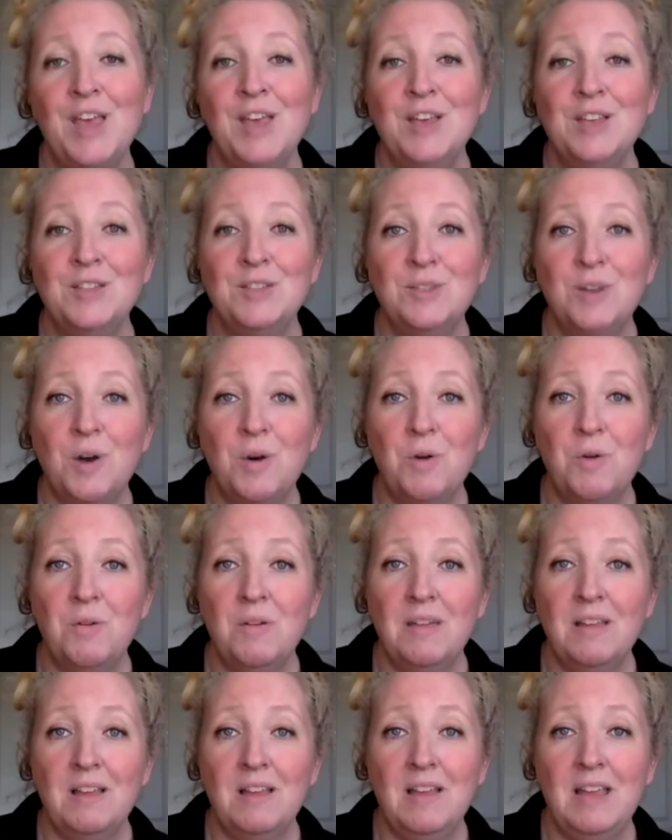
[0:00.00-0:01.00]
So
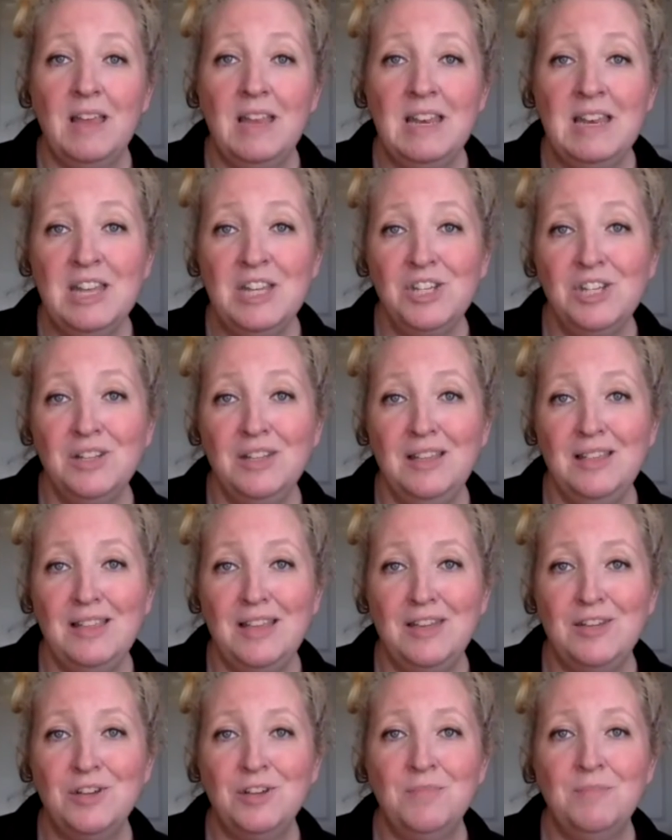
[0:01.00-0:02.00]
initially they
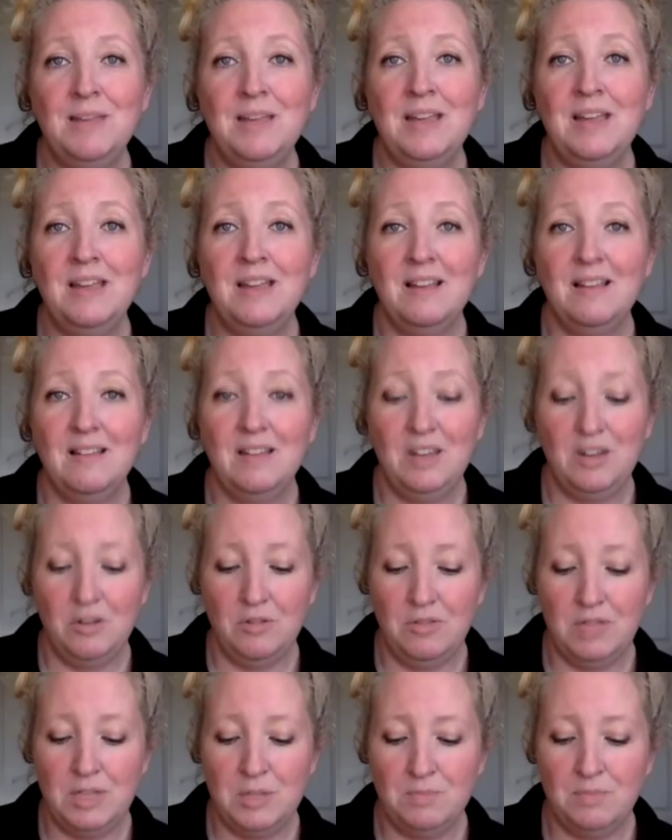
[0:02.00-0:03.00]
told me,
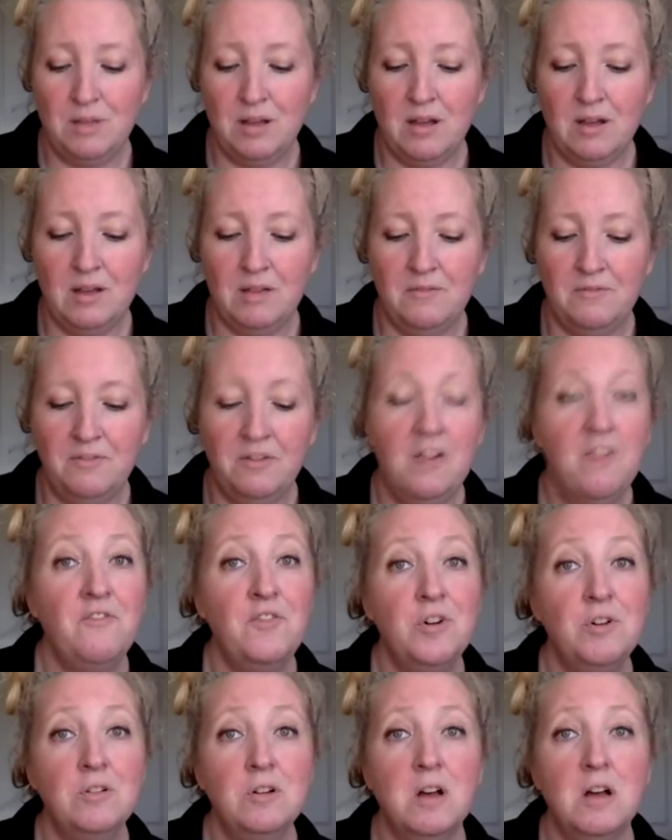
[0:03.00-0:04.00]
this block of
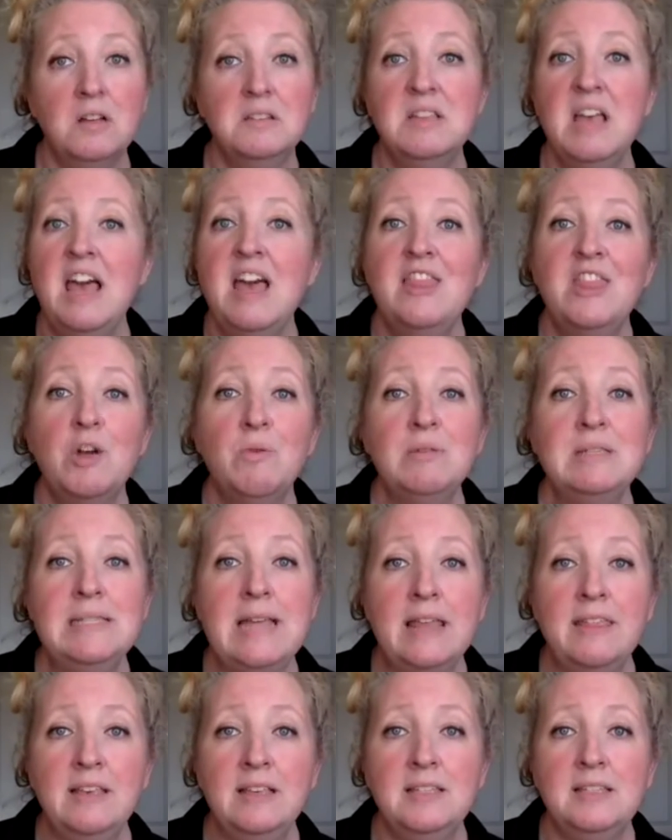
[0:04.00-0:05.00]
phone calls, there was
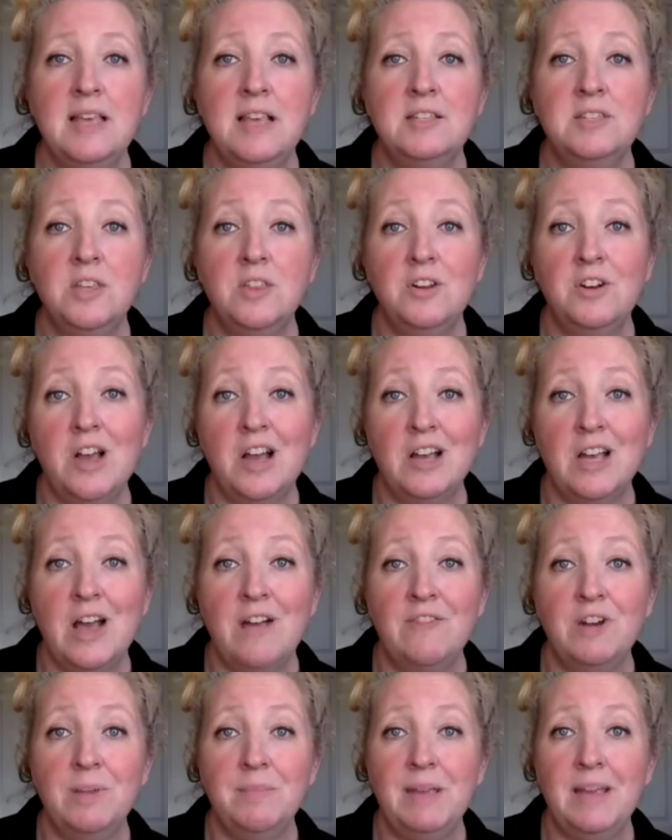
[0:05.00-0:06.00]
nothing said, so they're not
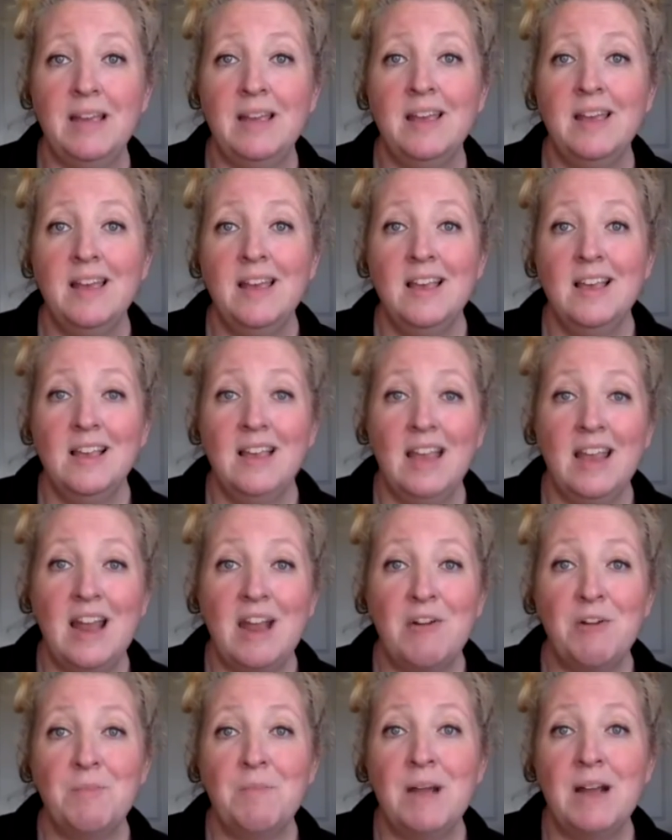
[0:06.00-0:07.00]
covering me. And I
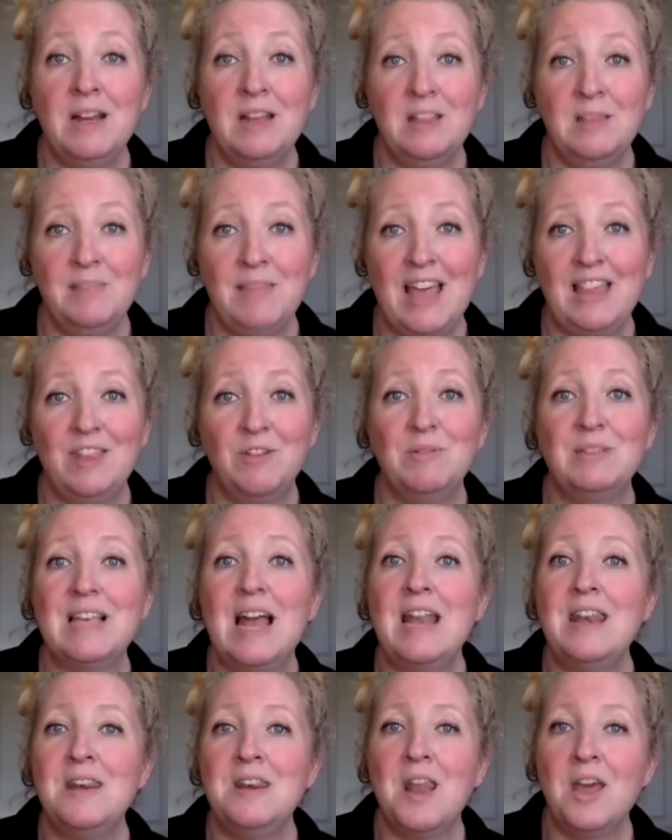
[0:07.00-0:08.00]
reminded them that there was
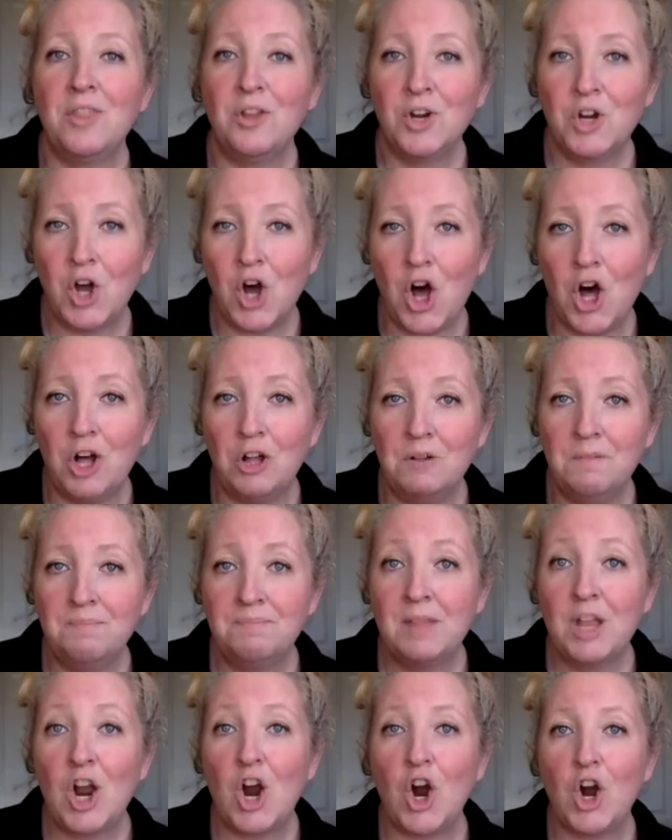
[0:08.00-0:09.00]
another call
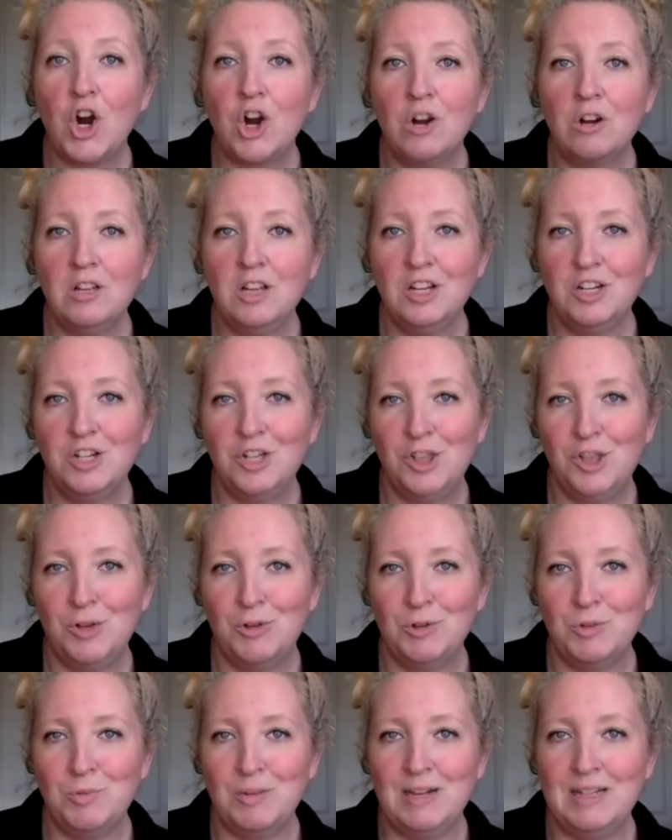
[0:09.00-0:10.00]
earlier to
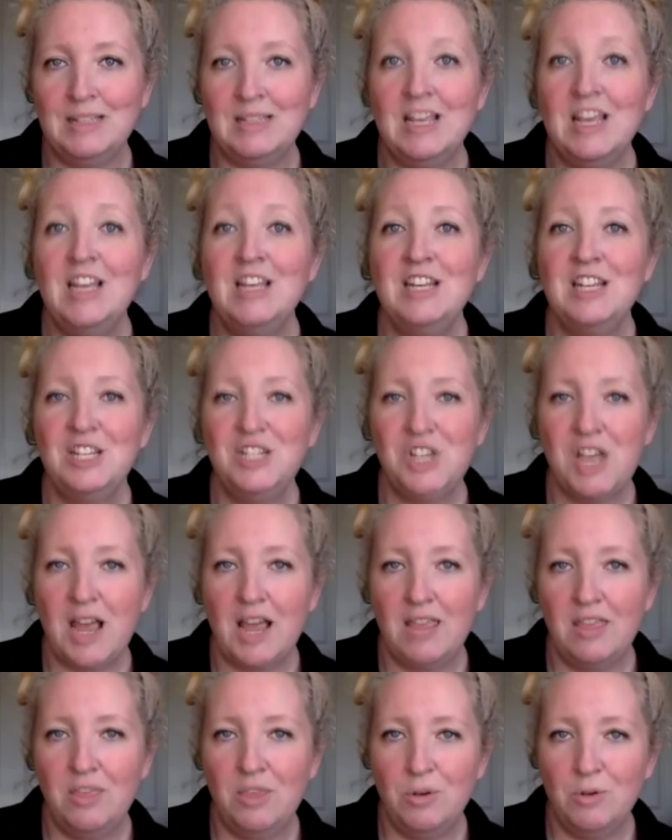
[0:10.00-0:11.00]
those ones to
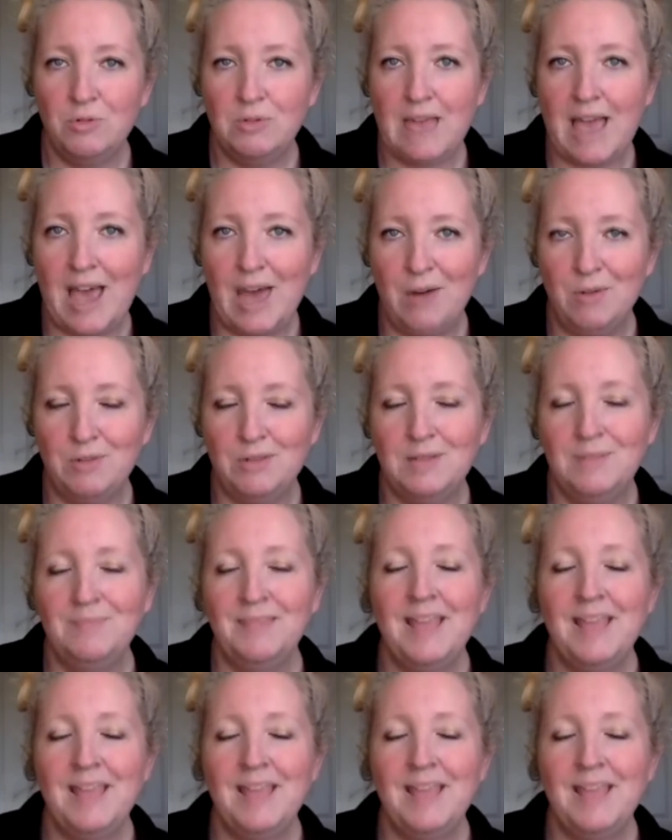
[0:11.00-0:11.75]
check those out.